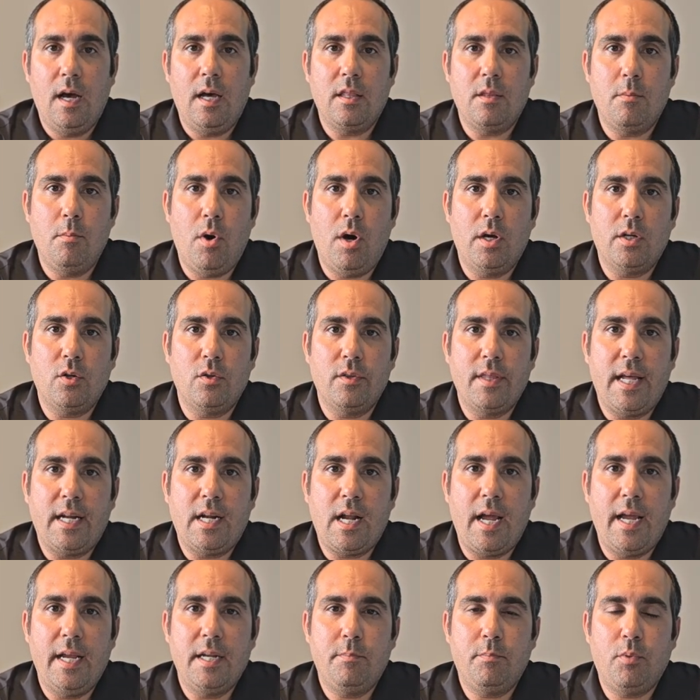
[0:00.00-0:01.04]
model that
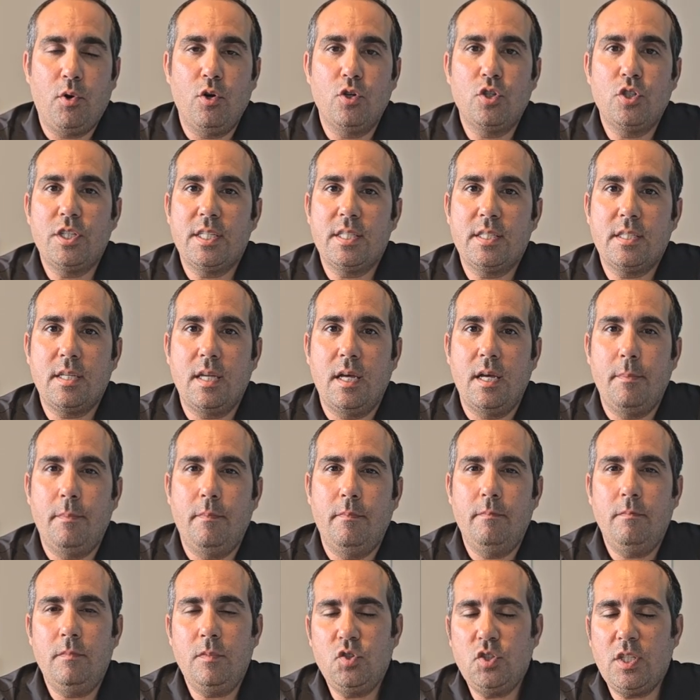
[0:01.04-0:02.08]
I purchased
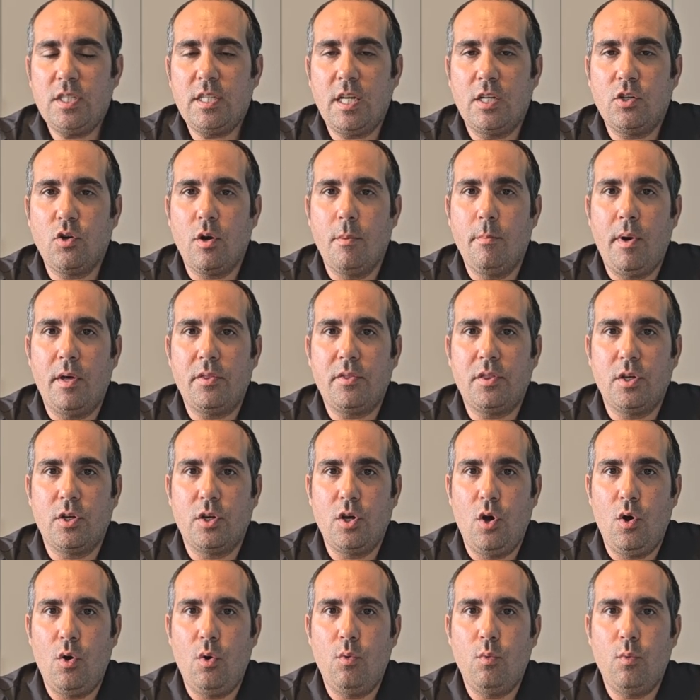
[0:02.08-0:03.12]
just under a month
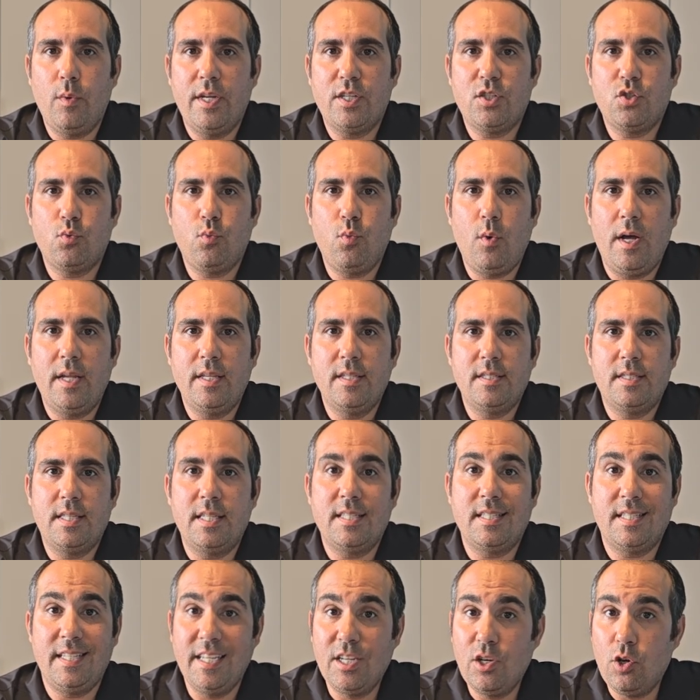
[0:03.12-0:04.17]
ago, which was the
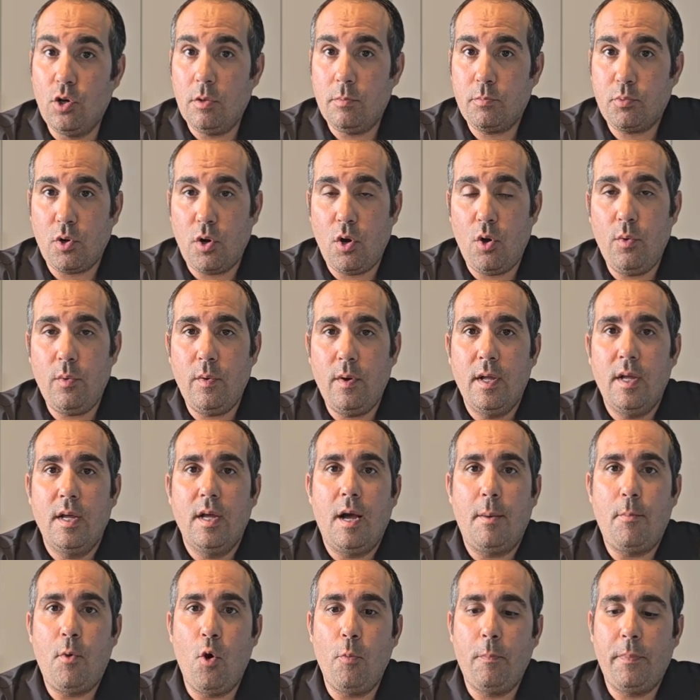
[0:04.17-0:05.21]
Seagull Pro.
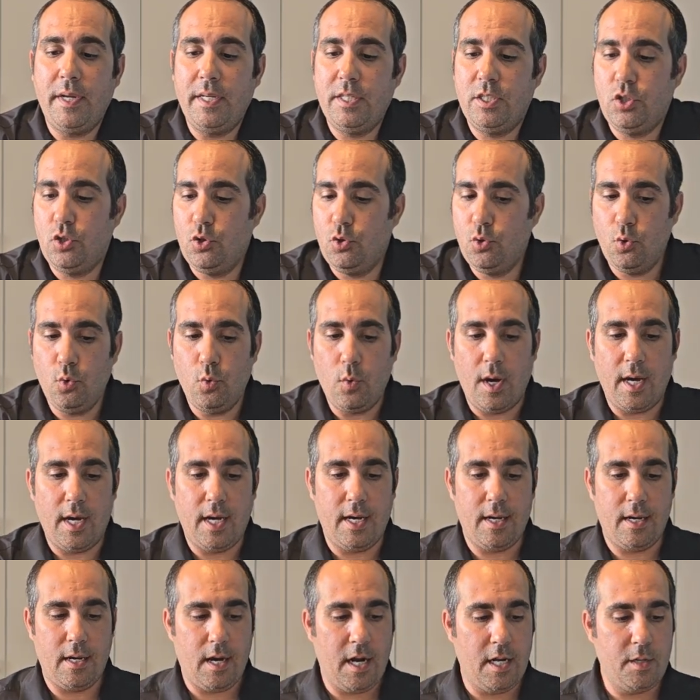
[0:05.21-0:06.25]
I'm hoping to
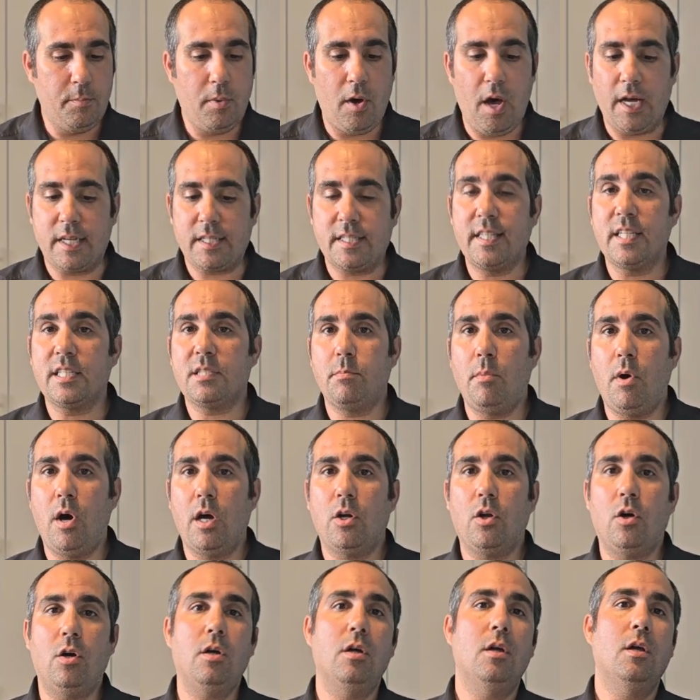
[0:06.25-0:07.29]
unbox this
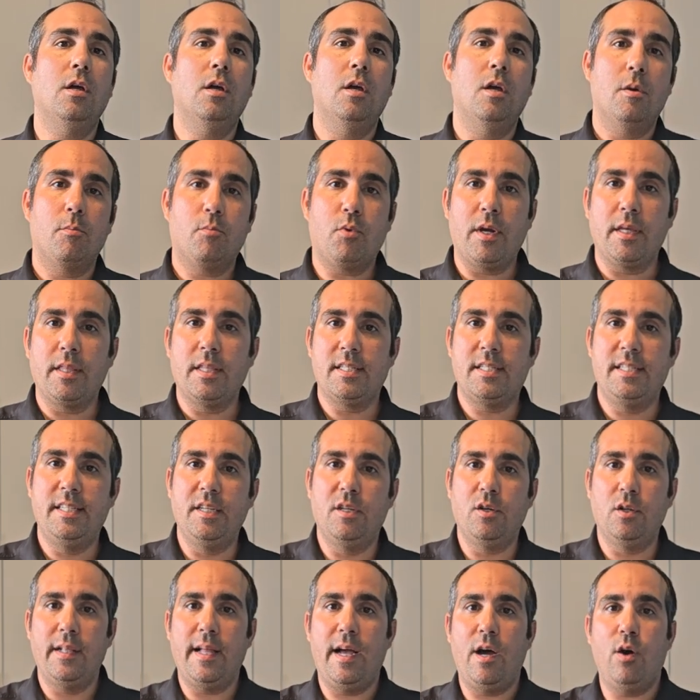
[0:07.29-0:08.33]
model, bring the
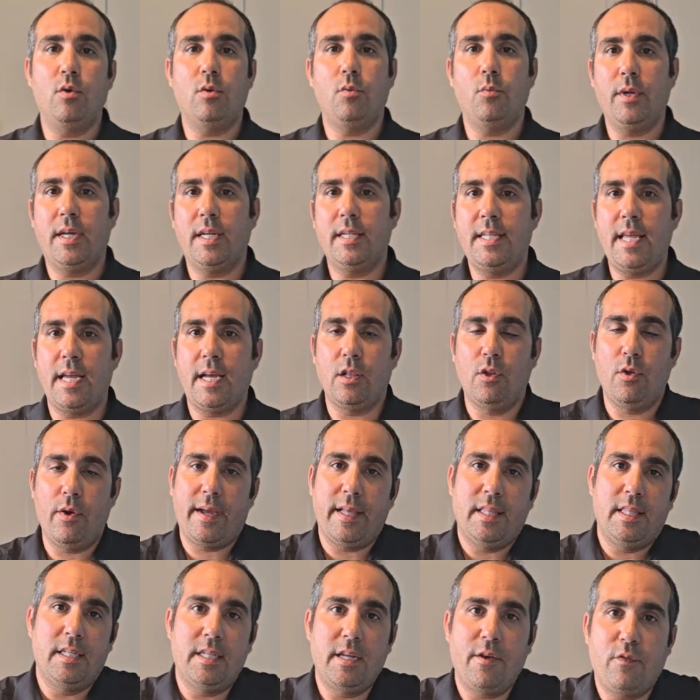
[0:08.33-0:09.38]
Seagull out. We can take a look
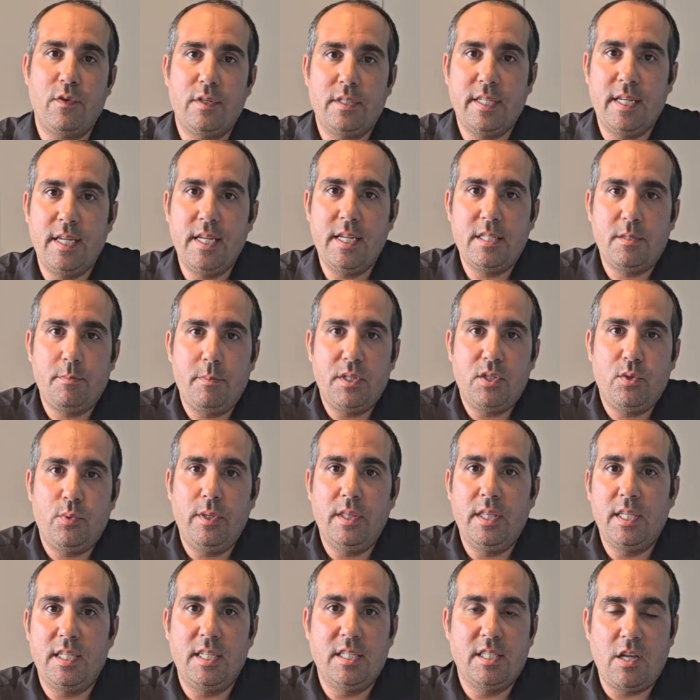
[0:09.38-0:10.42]
at the differences
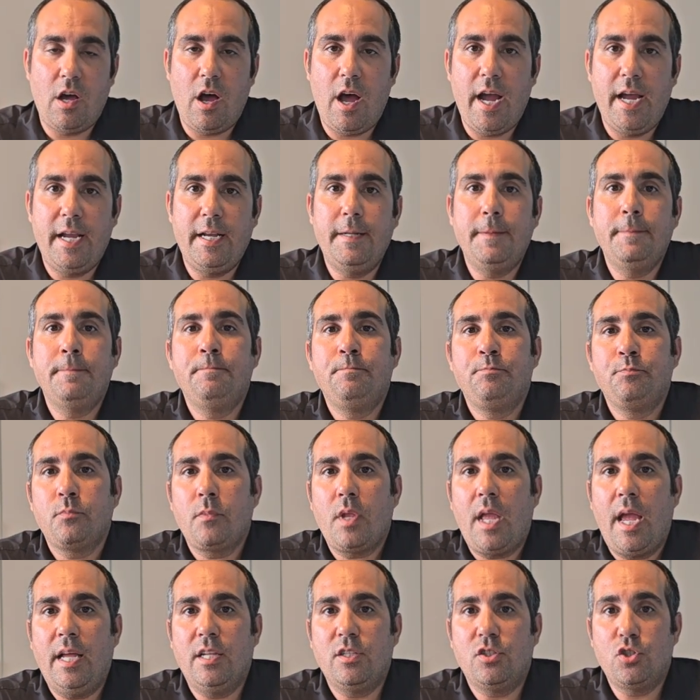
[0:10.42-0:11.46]
between the design
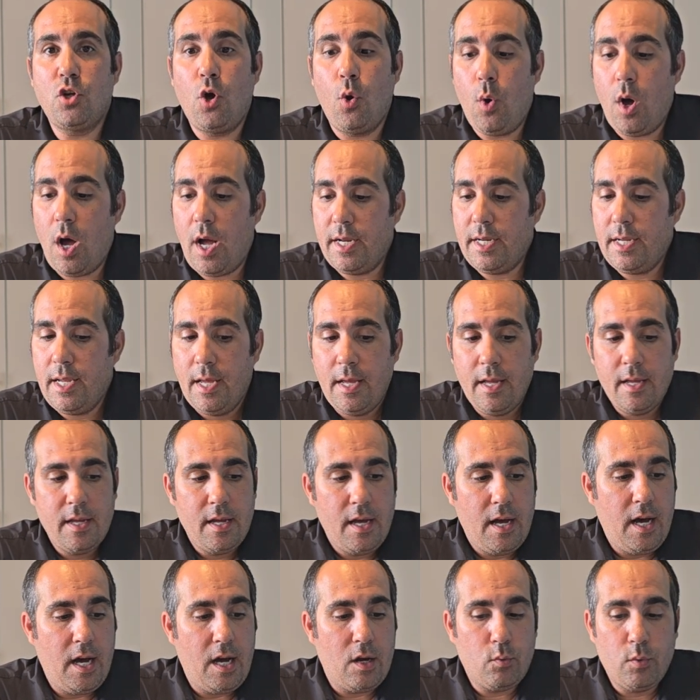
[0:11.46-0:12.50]
and so on.
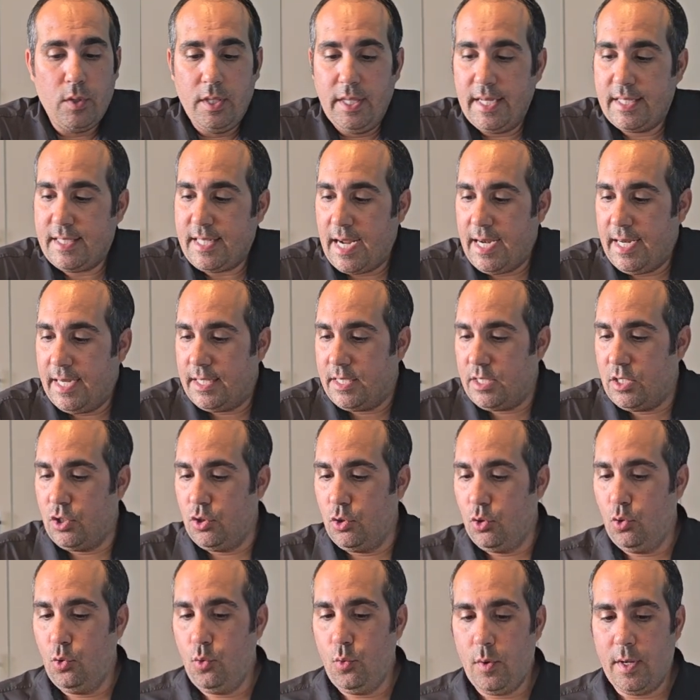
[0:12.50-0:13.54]
Really excited
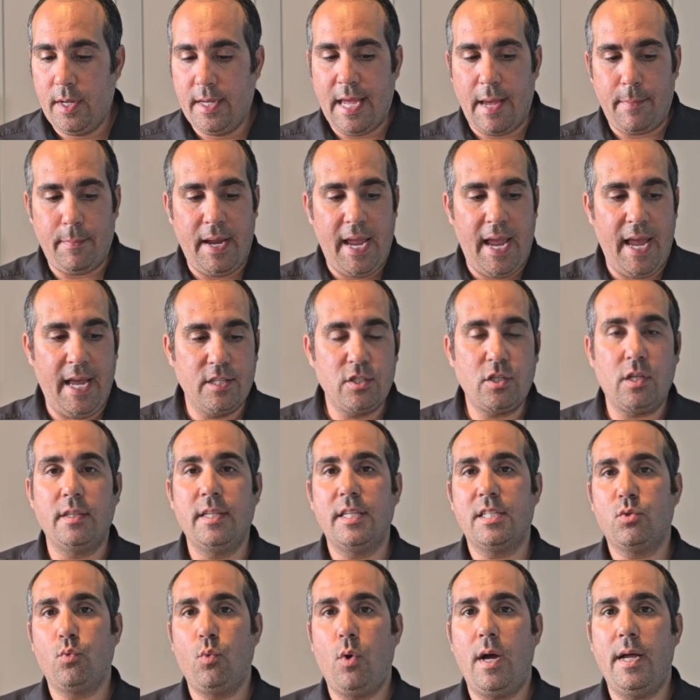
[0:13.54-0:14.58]
to get my hands on
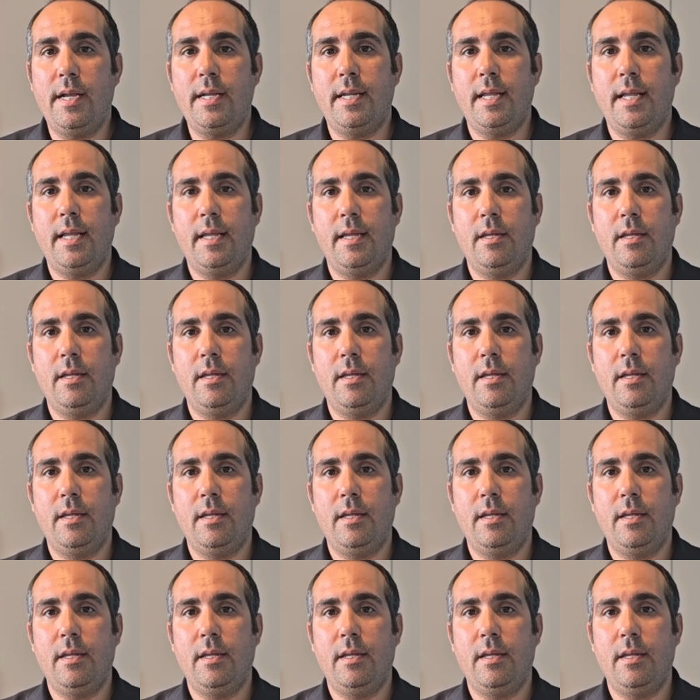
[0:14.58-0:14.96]
this one.